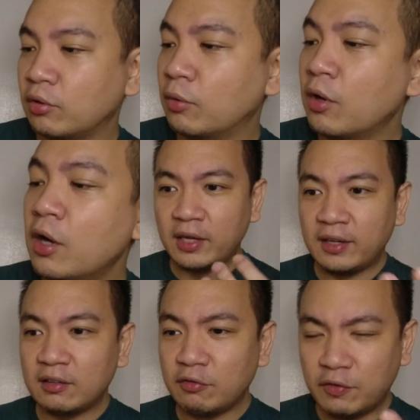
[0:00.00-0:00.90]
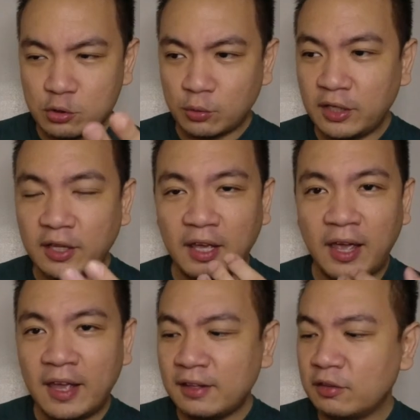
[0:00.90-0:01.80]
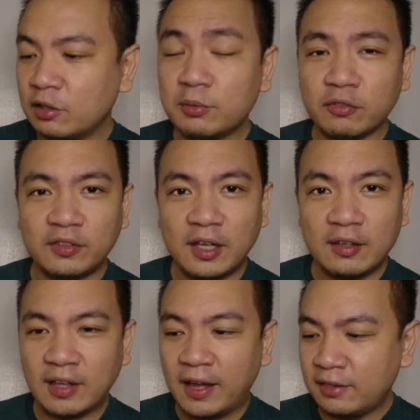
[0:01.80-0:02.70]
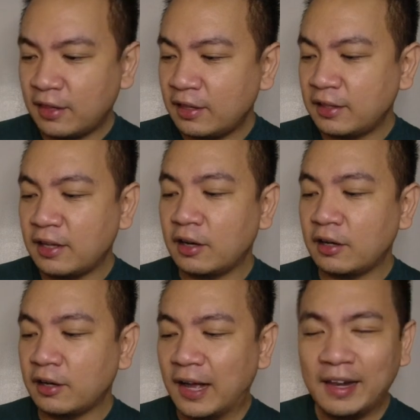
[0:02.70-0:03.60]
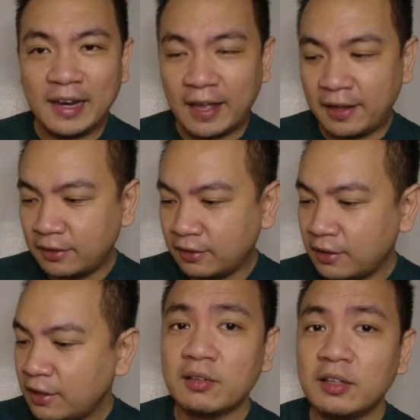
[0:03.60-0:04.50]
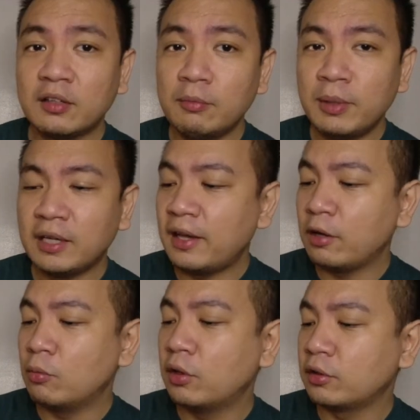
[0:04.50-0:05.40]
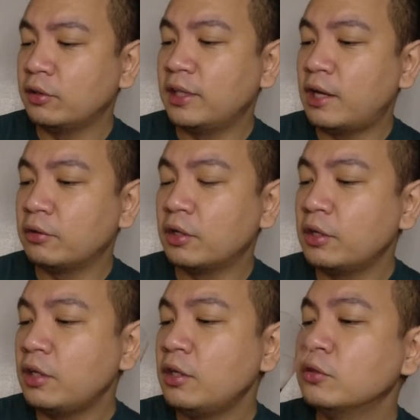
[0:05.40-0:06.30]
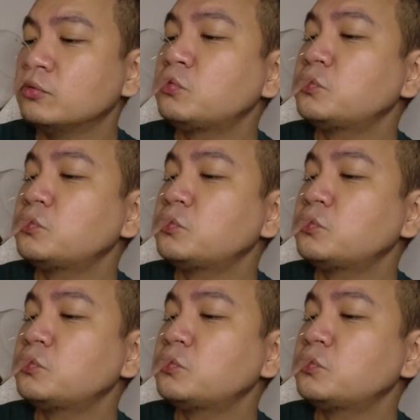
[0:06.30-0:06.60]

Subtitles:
So I guess visually and in terms of taste, I think they are aligned. It's a little bit like watered down honey.